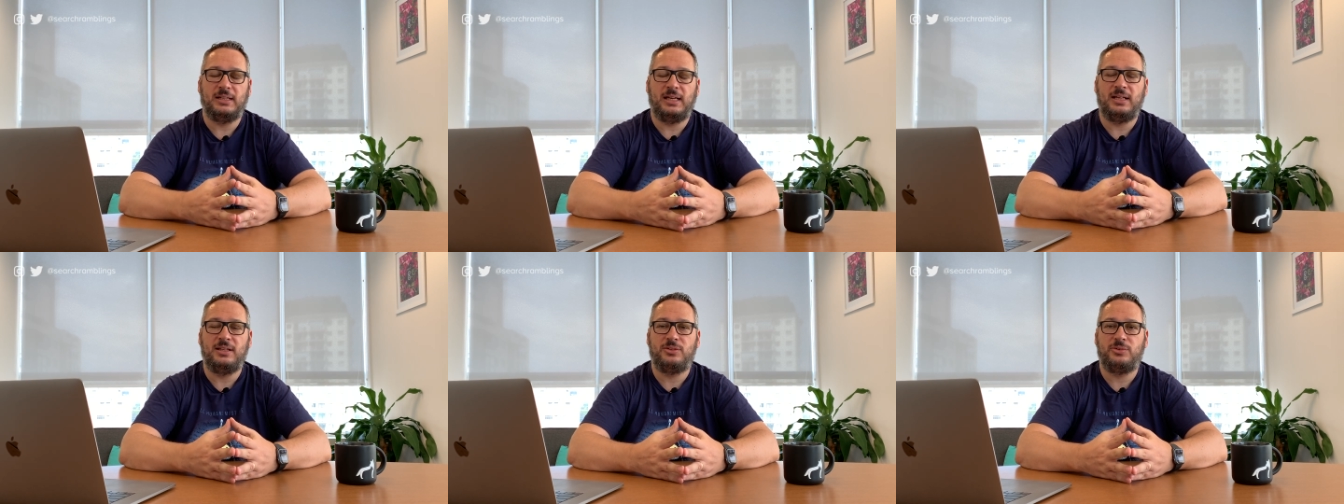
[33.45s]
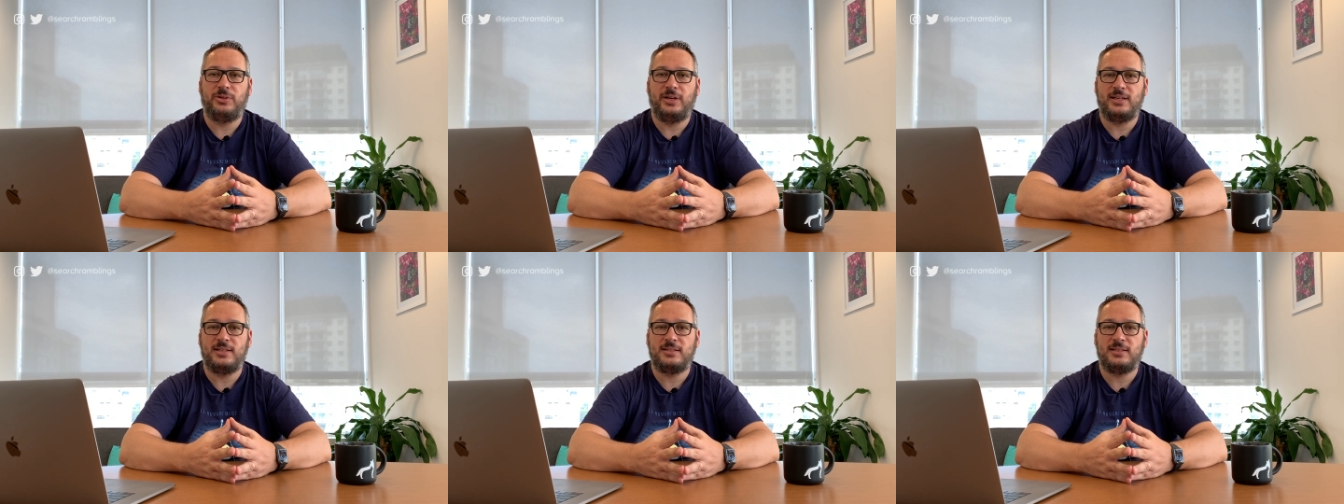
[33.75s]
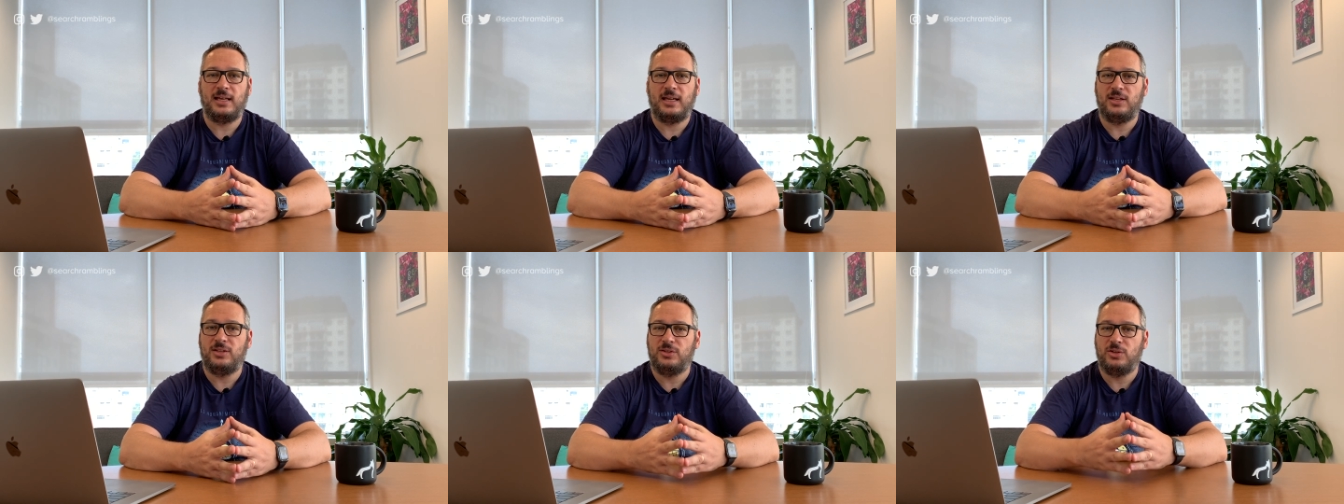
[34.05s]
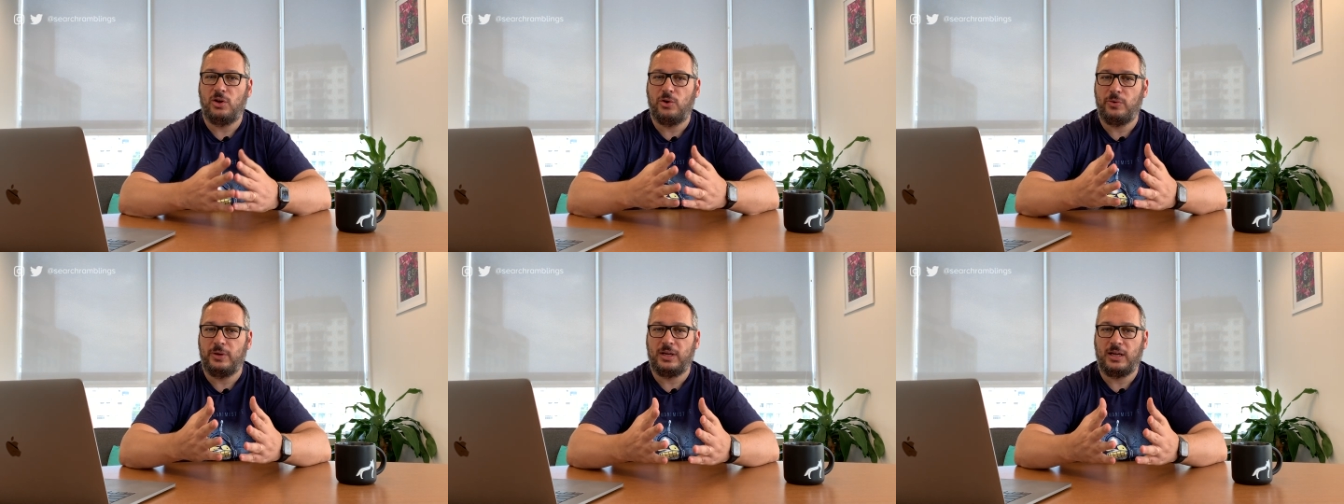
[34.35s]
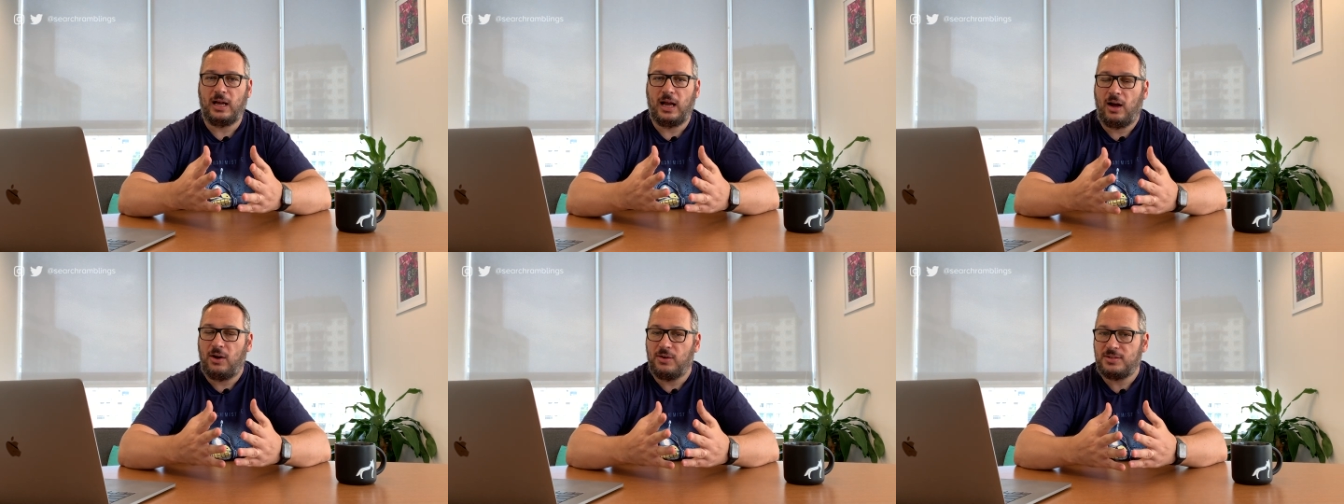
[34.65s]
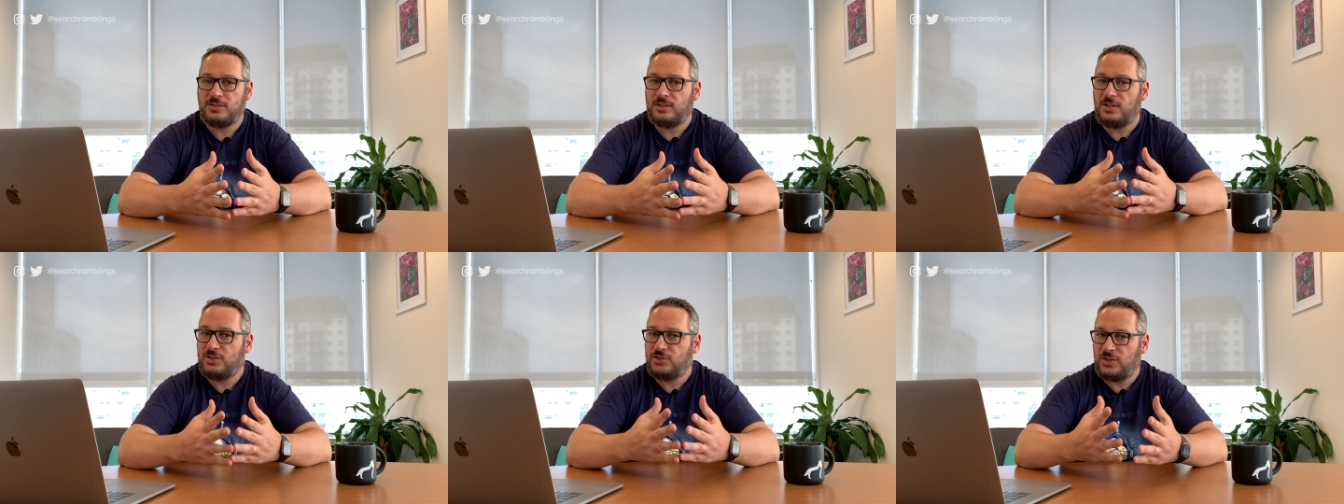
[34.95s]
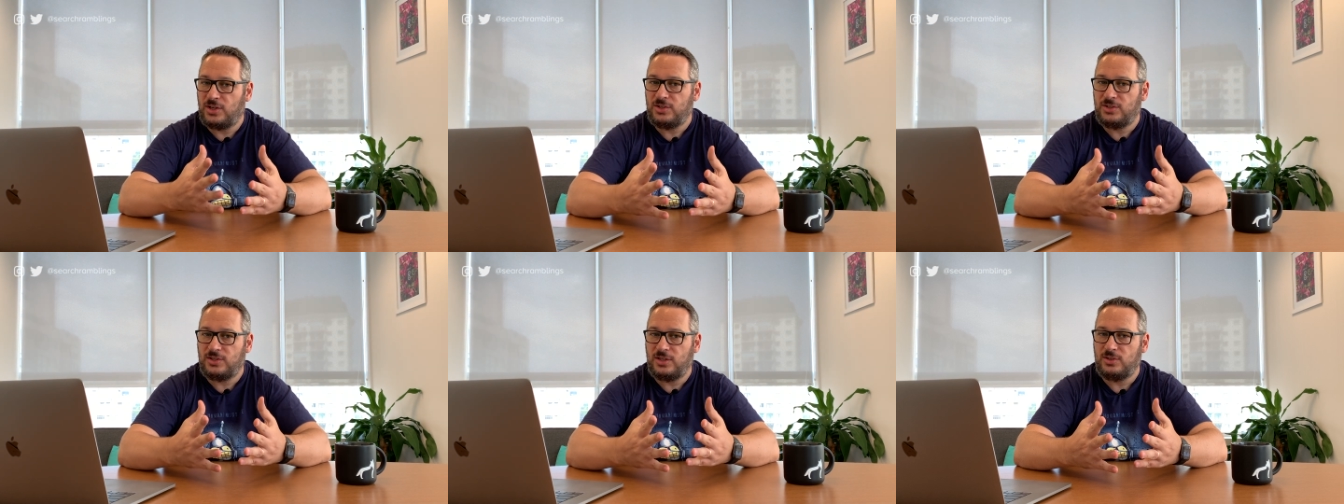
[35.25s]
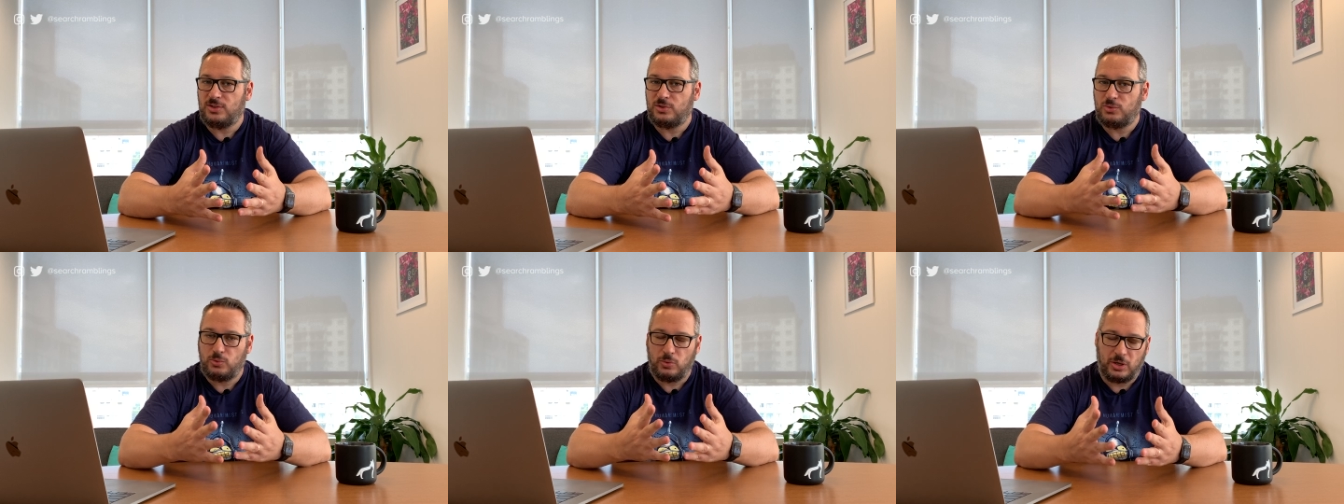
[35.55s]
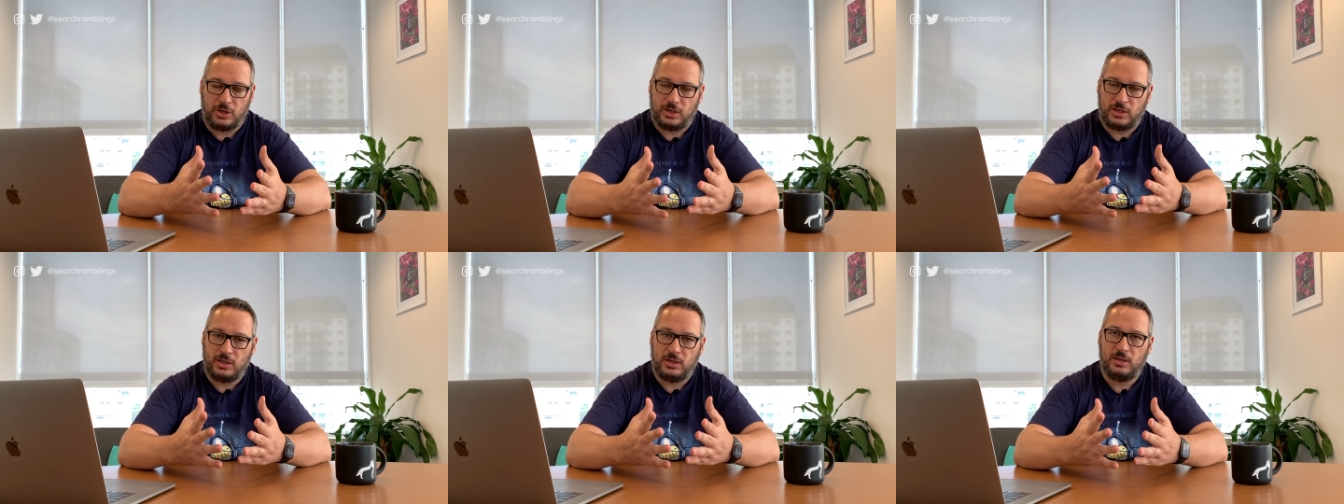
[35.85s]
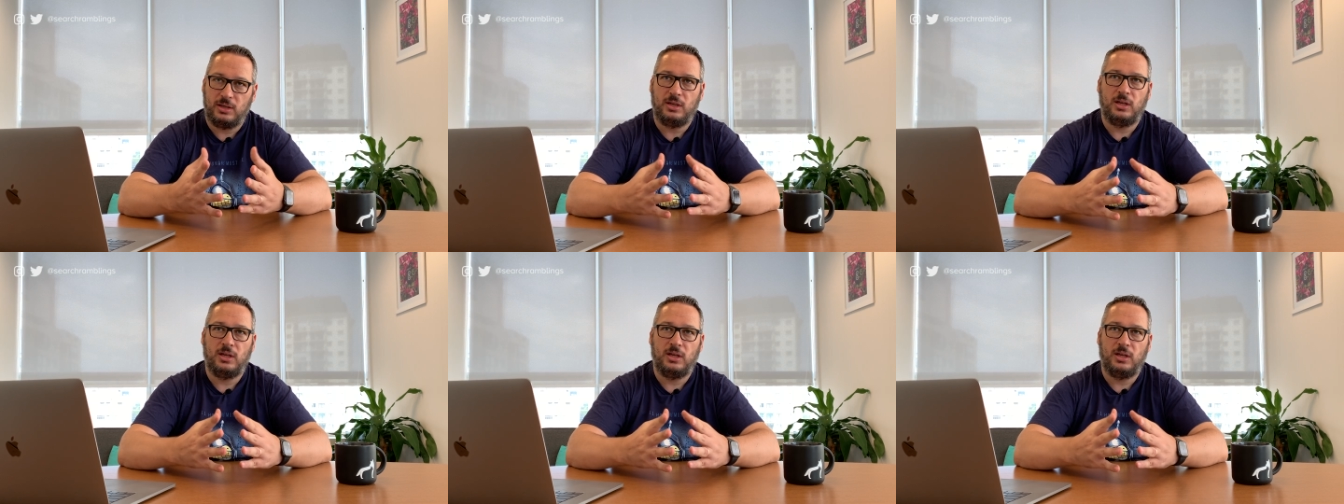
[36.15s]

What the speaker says: interest in knowing how search engines work.